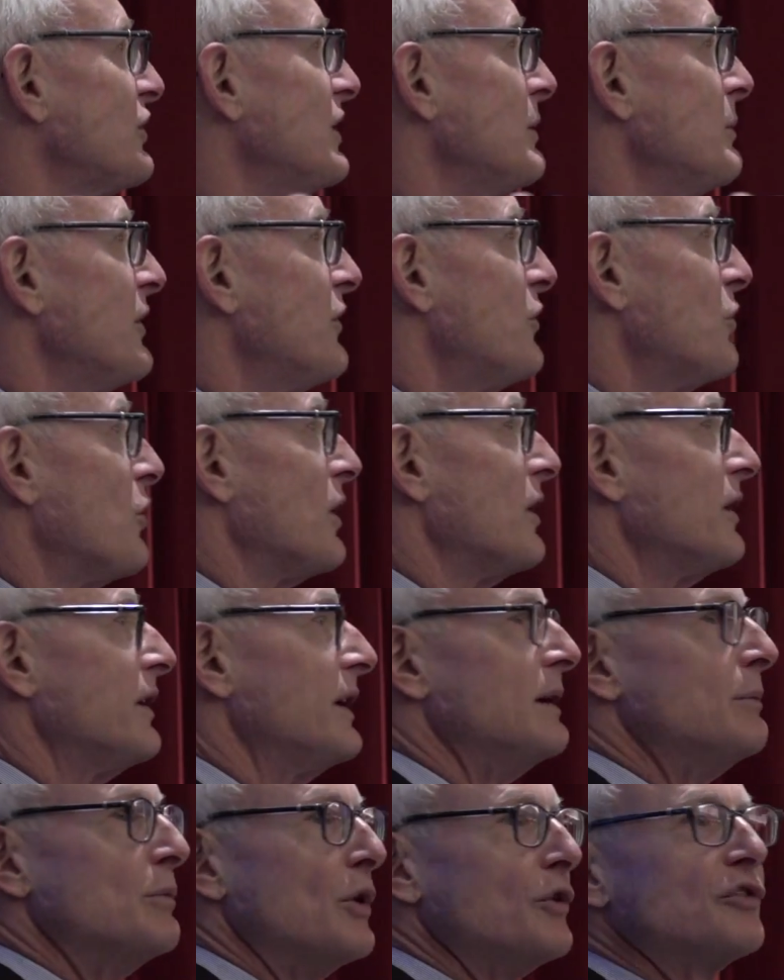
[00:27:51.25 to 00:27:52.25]
seen before
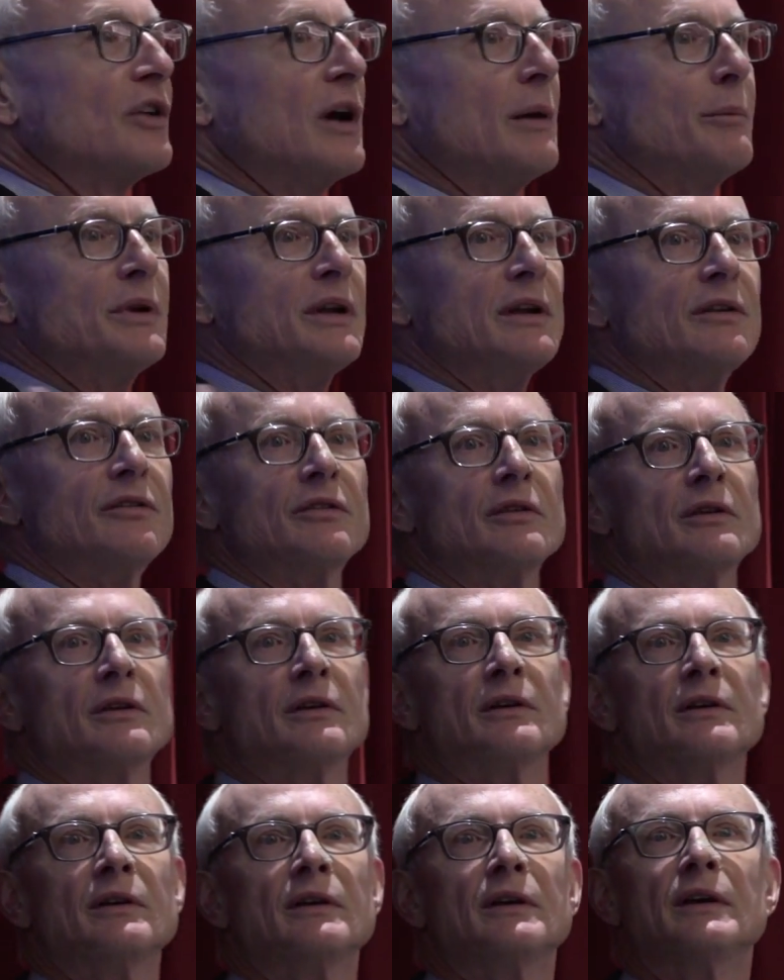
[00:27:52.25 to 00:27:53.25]
in most companies.
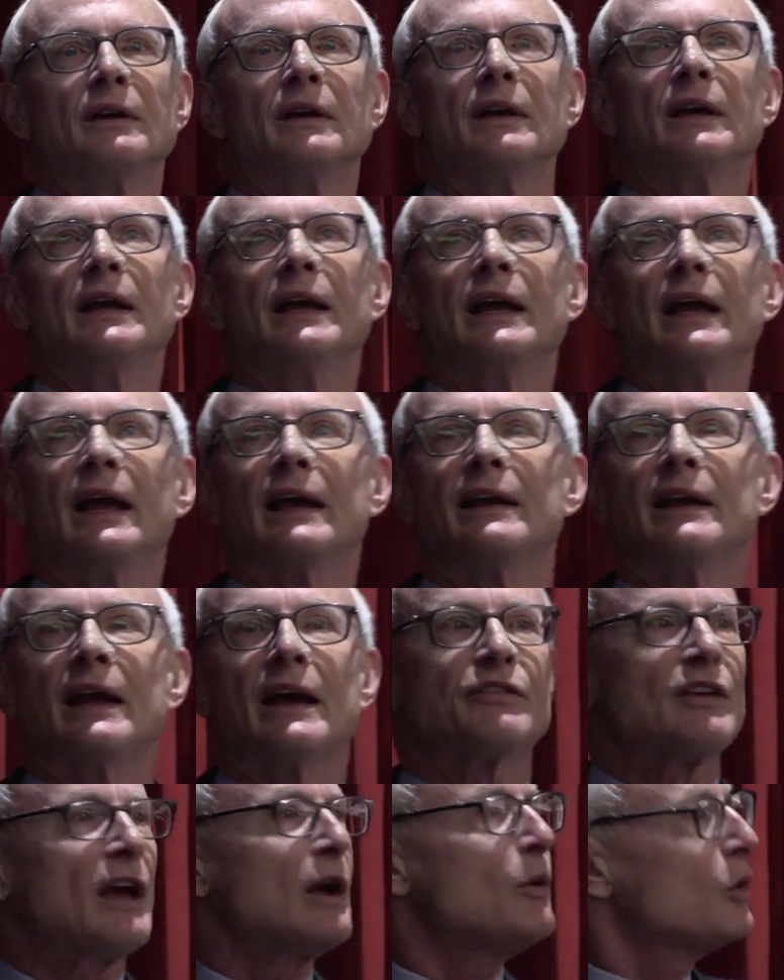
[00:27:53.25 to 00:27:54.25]
And
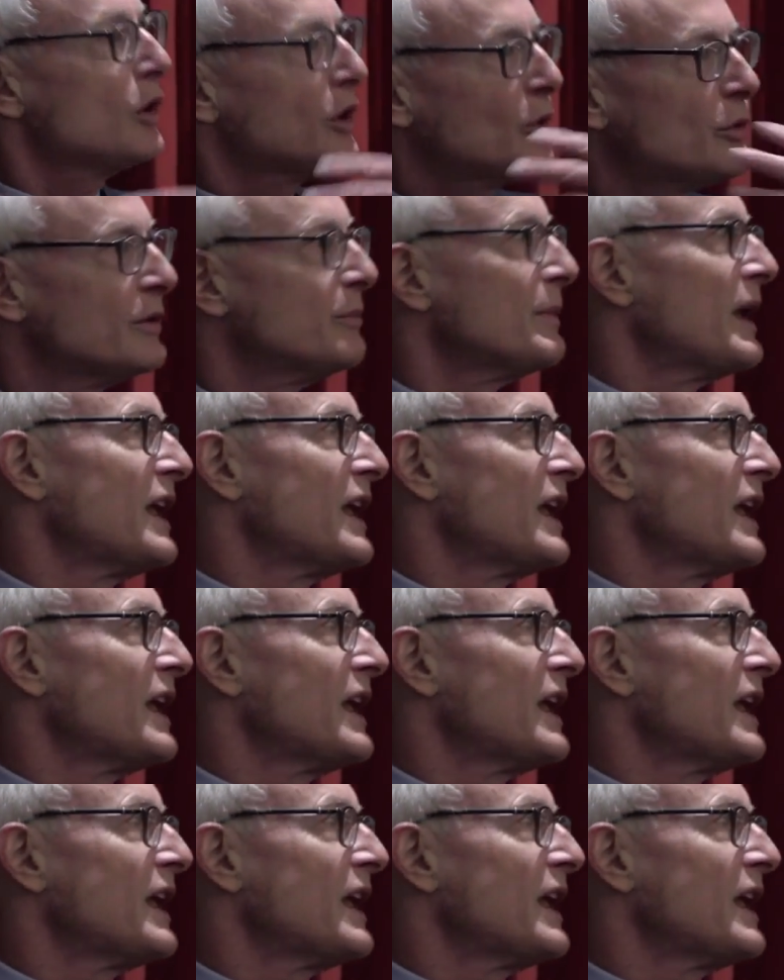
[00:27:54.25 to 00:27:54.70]
as I work with